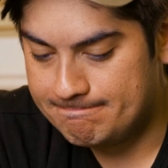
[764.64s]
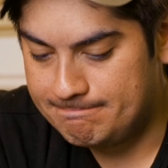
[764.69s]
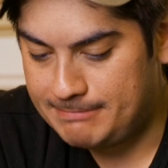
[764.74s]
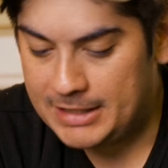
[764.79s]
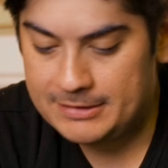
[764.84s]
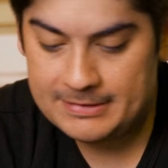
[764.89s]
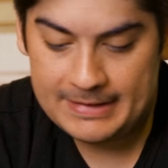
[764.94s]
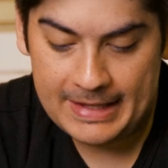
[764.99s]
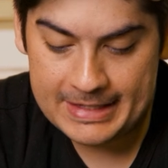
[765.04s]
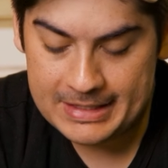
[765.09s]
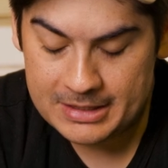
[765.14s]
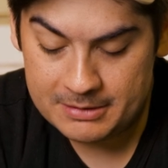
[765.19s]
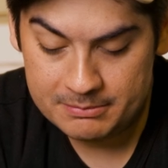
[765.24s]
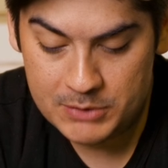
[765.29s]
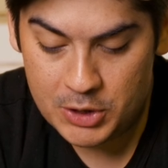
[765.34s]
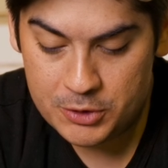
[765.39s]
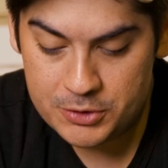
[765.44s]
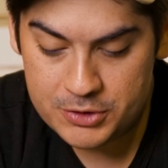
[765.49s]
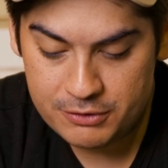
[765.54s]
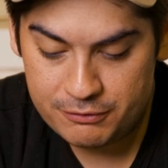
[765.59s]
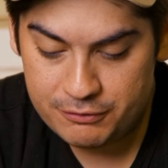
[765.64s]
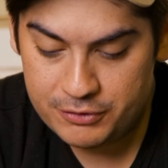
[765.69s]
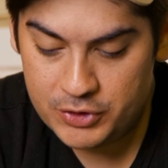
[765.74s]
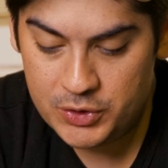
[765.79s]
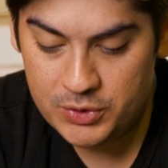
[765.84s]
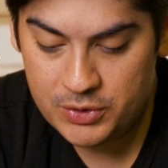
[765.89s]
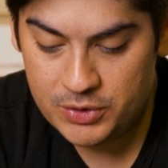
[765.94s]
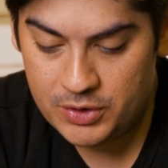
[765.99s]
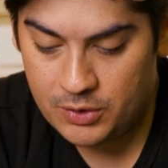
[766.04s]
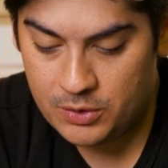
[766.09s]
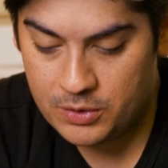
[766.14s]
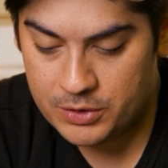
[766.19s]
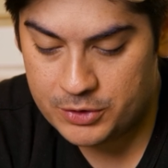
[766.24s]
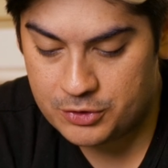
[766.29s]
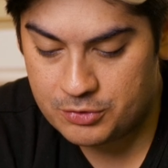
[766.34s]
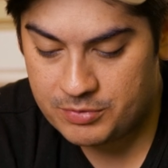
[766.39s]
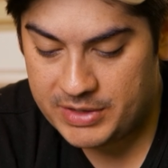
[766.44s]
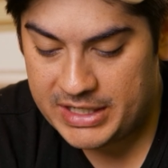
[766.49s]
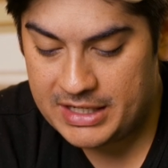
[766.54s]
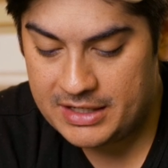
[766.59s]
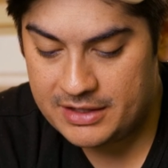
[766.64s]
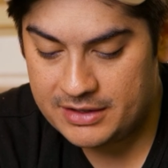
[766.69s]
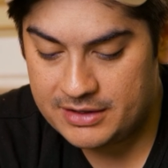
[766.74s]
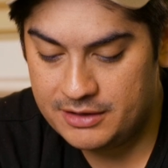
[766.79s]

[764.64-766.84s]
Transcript: Unlike most food or drink,